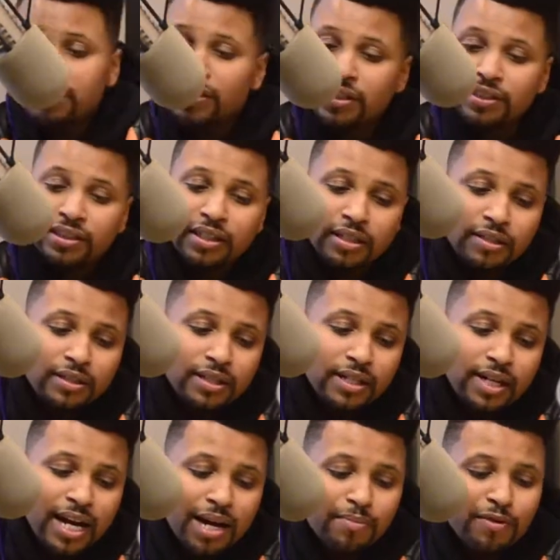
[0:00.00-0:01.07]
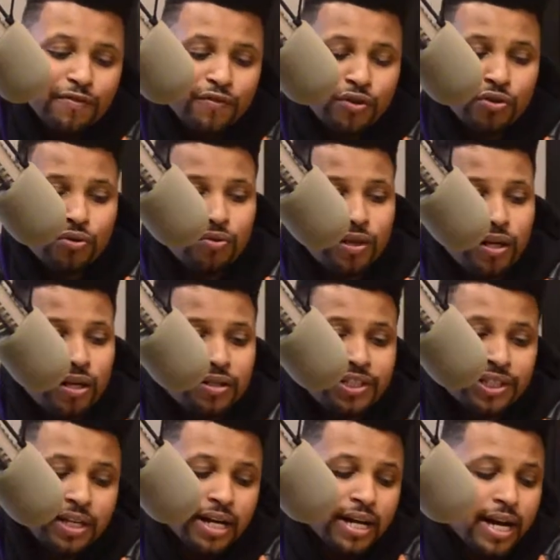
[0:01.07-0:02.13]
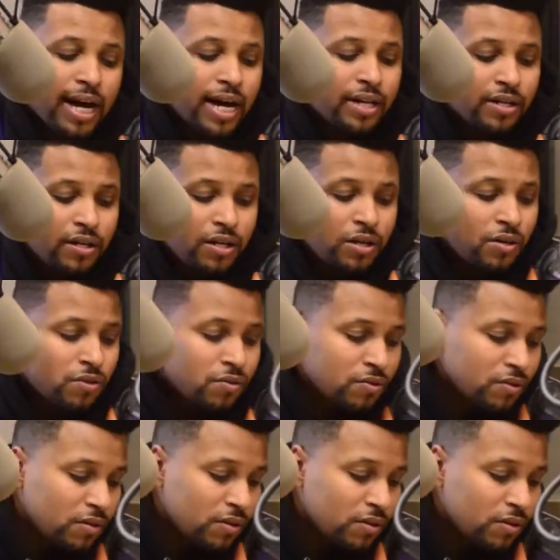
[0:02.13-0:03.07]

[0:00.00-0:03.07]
Just to name a few, Janae Aiko,